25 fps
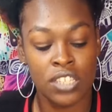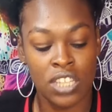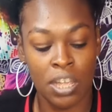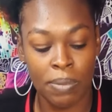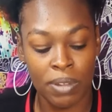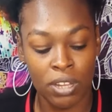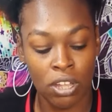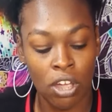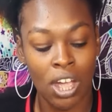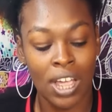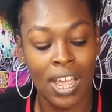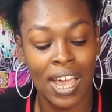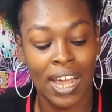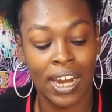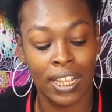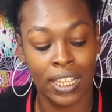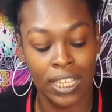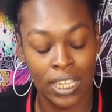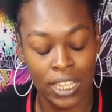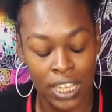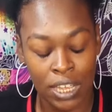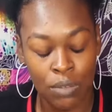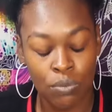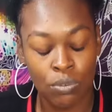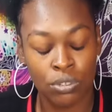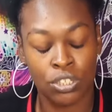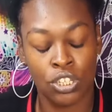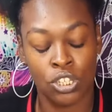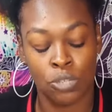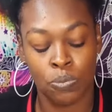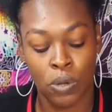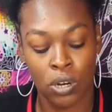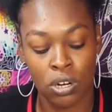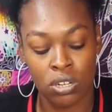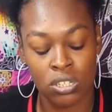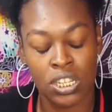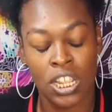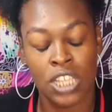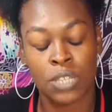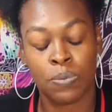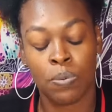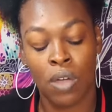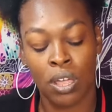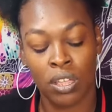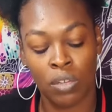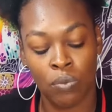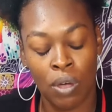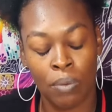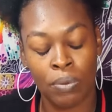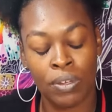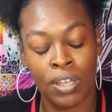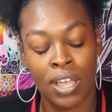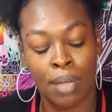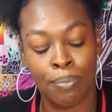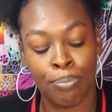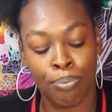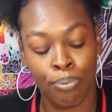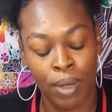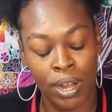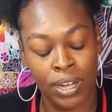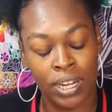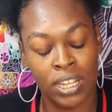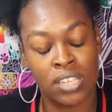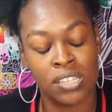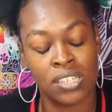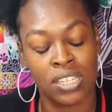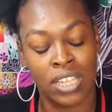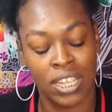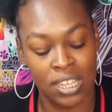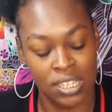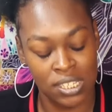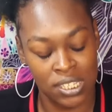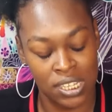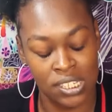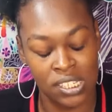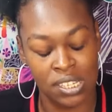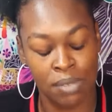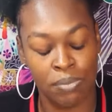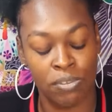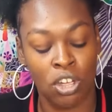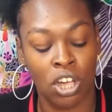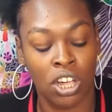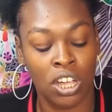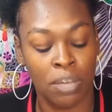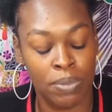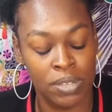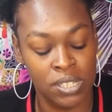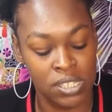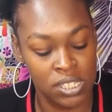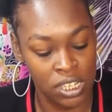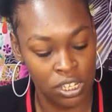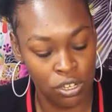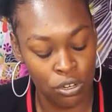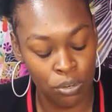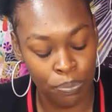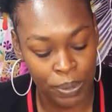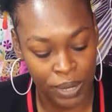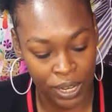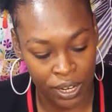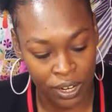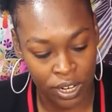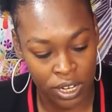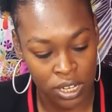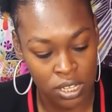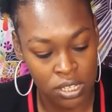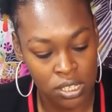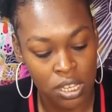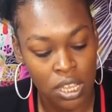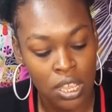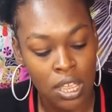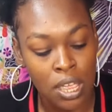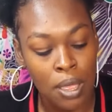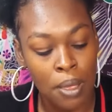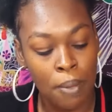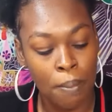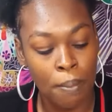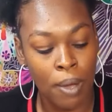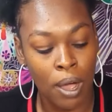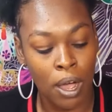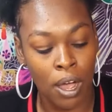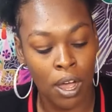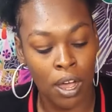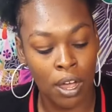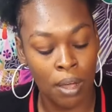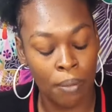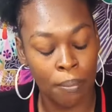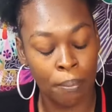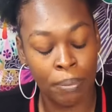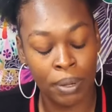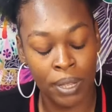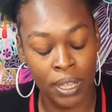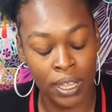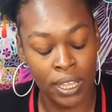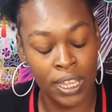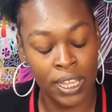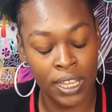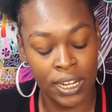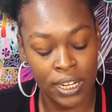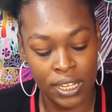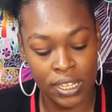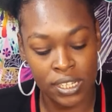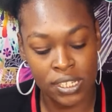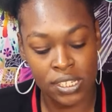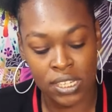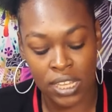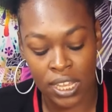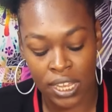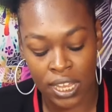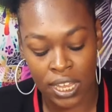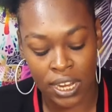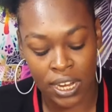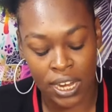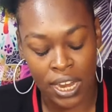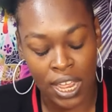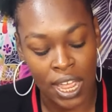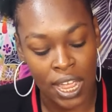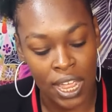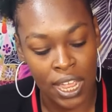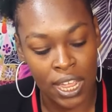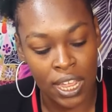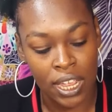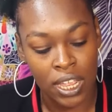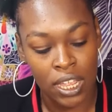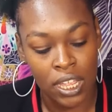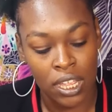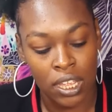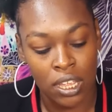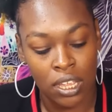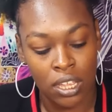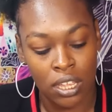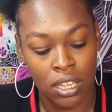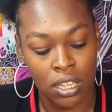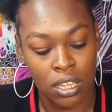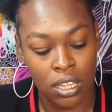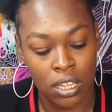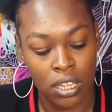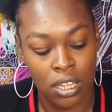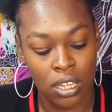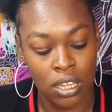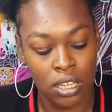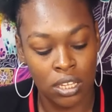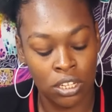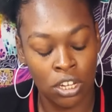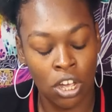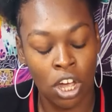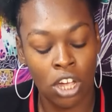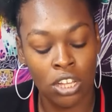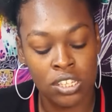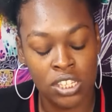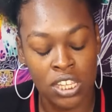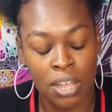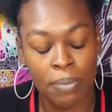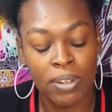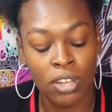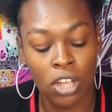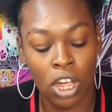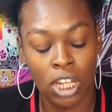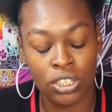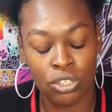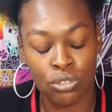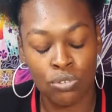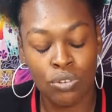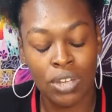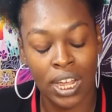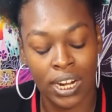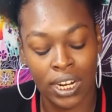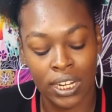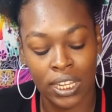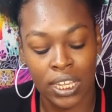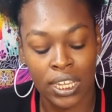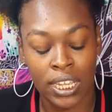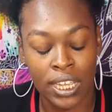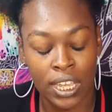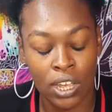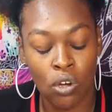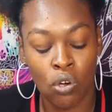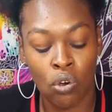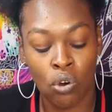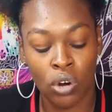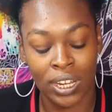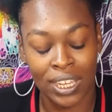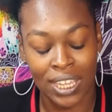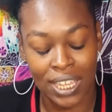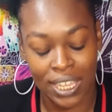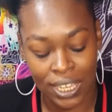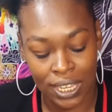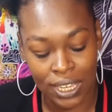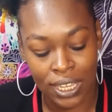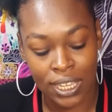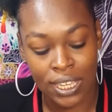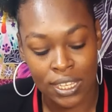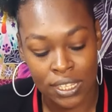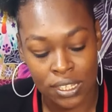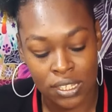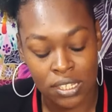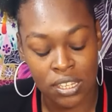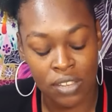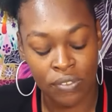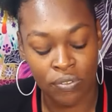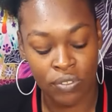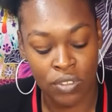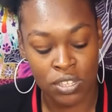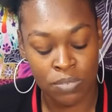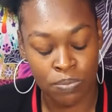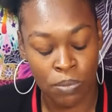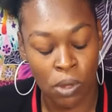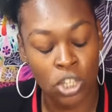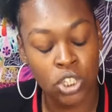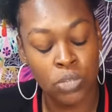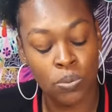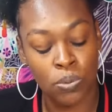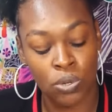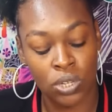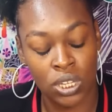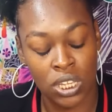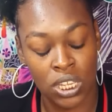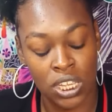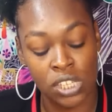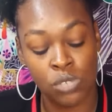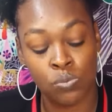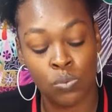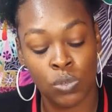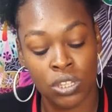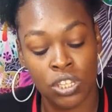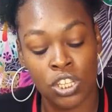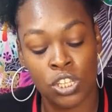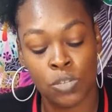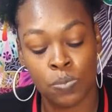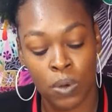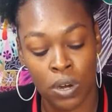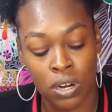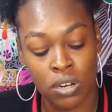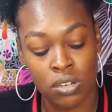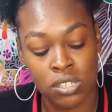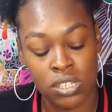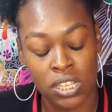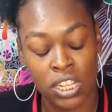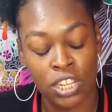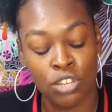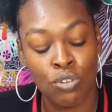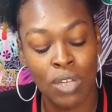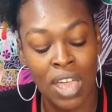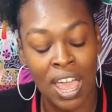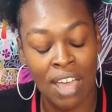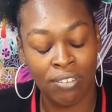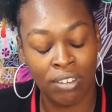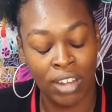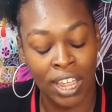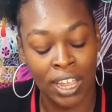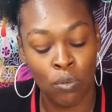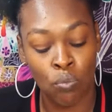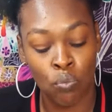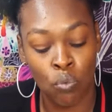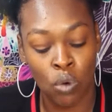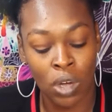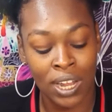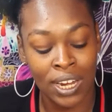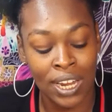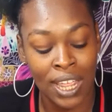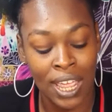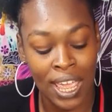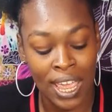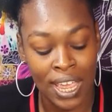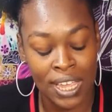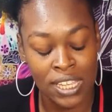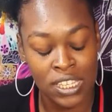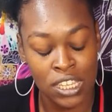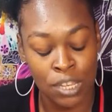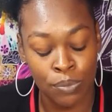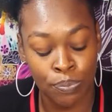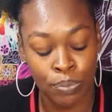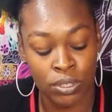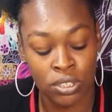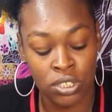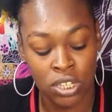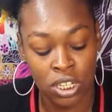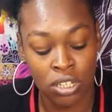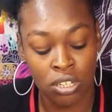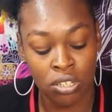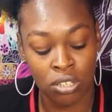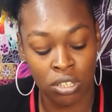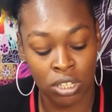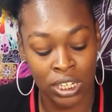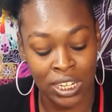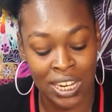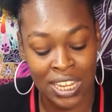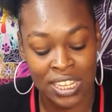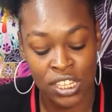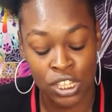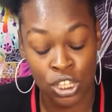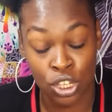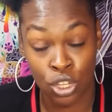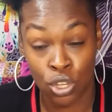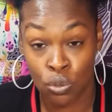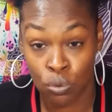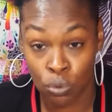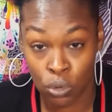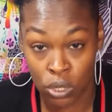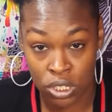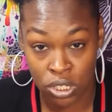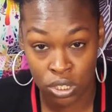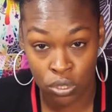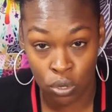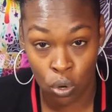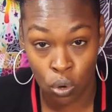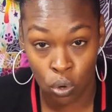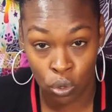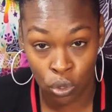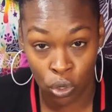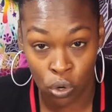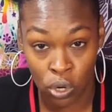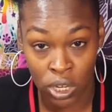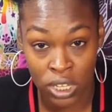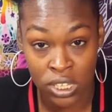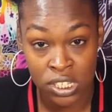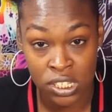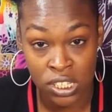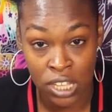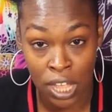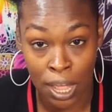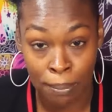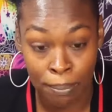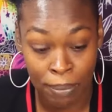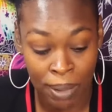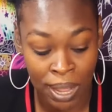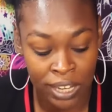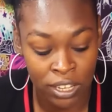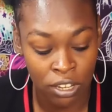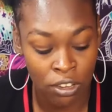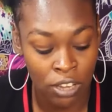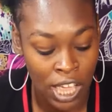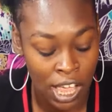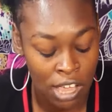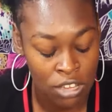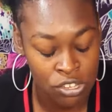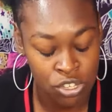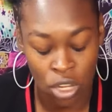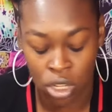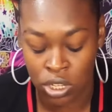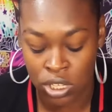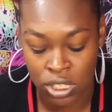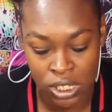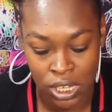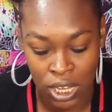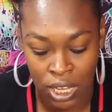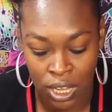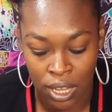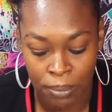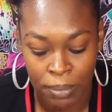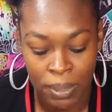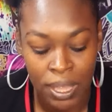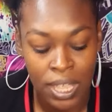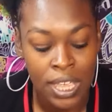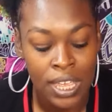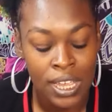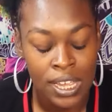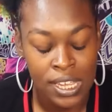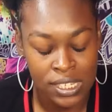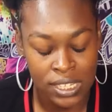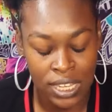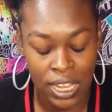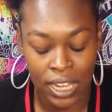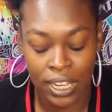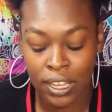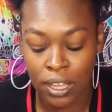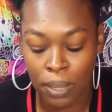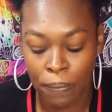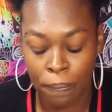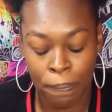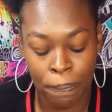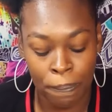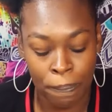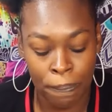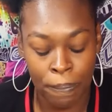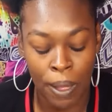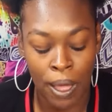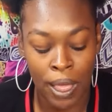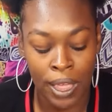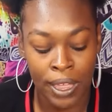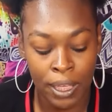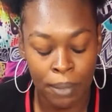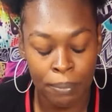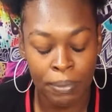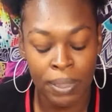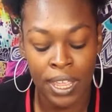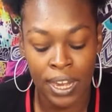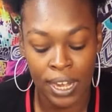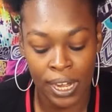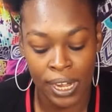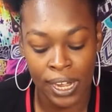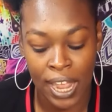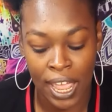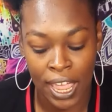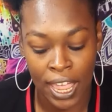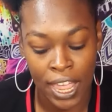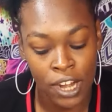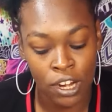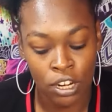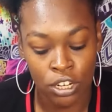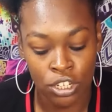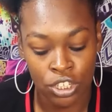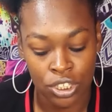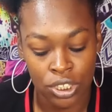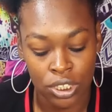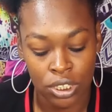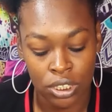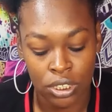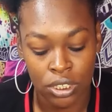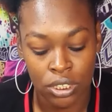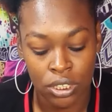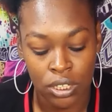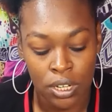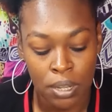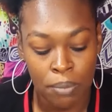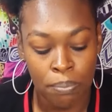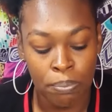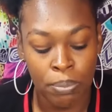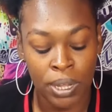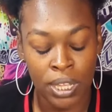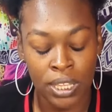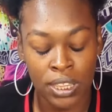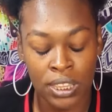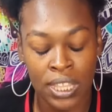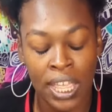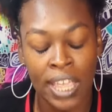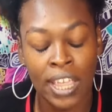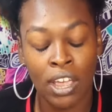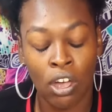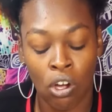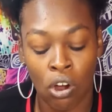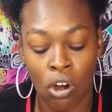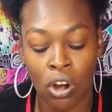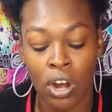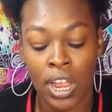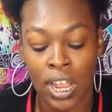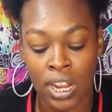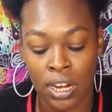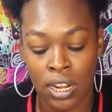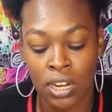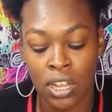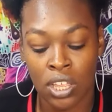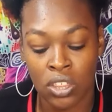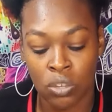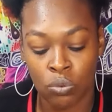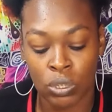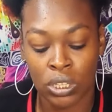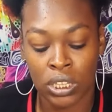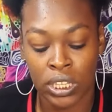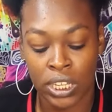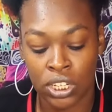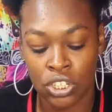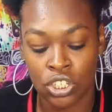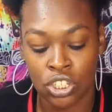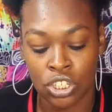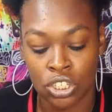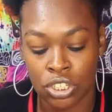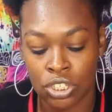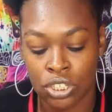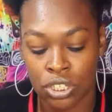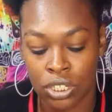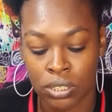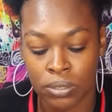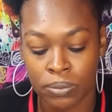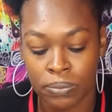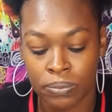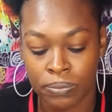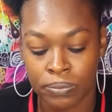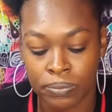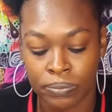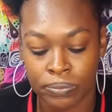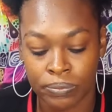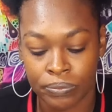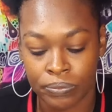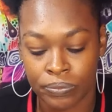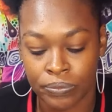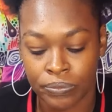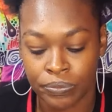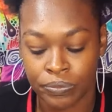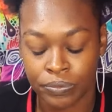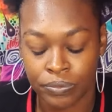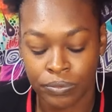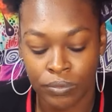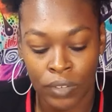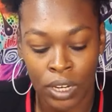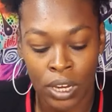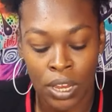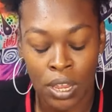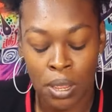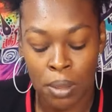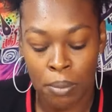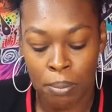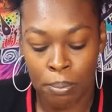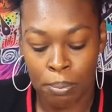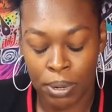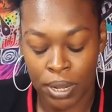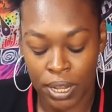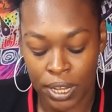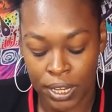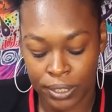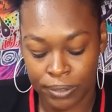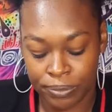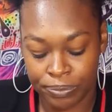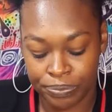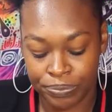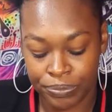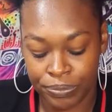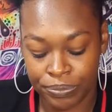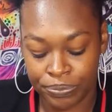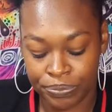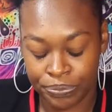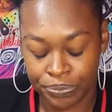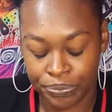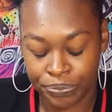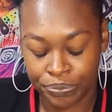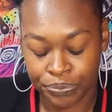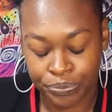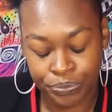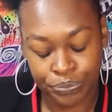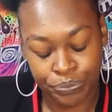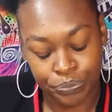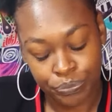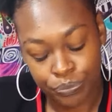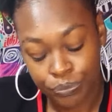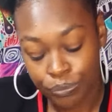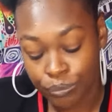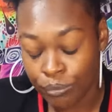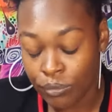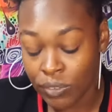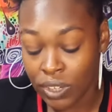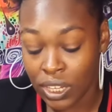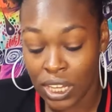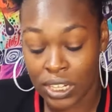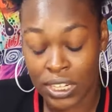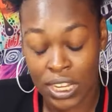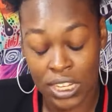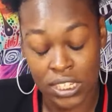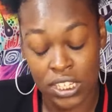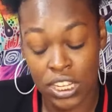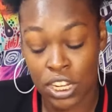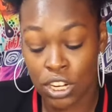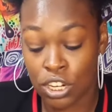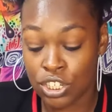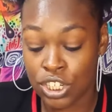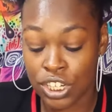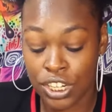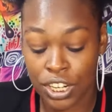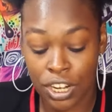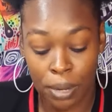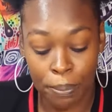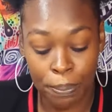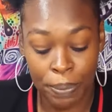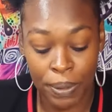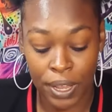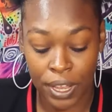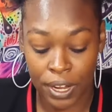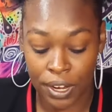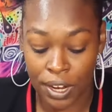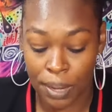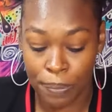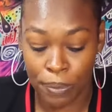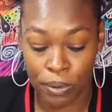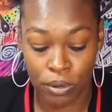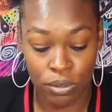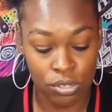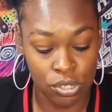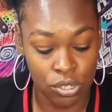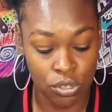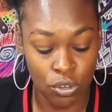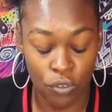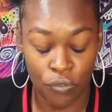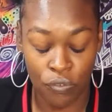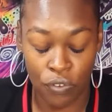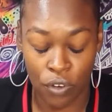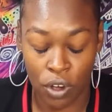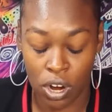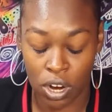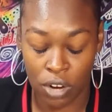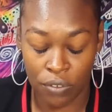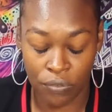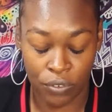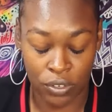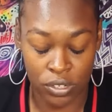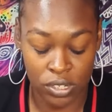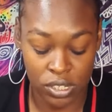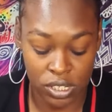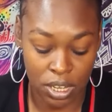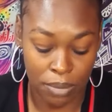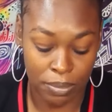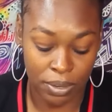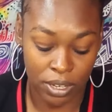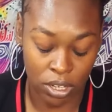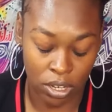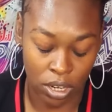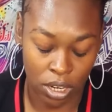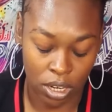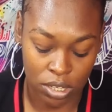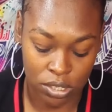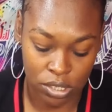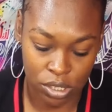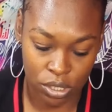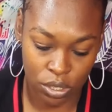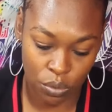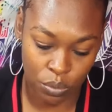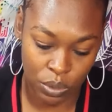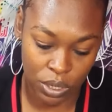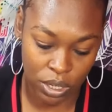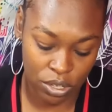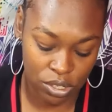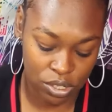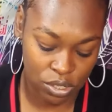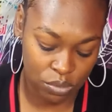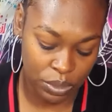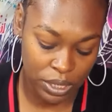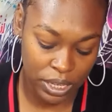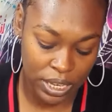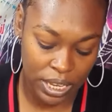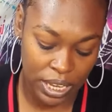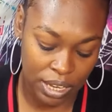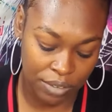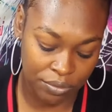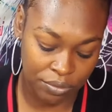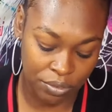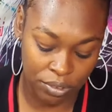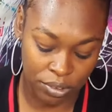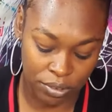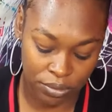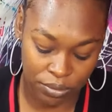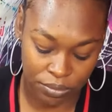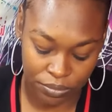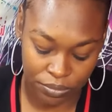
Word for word: Some of y'all got a kid with this person. That's probably why we got pregnant. Because like I said, some of y'all could be single parents. Um, but it is saying that y'all some of y'all do got a kid or kids if there's multiple kids with this person you have like one ex in particular that still wants to hold on and stop by your house all the time because i am i am getting that energy but they are in another relationship but that's the energy that i'm picking up on so far for some of y'all so what else do we have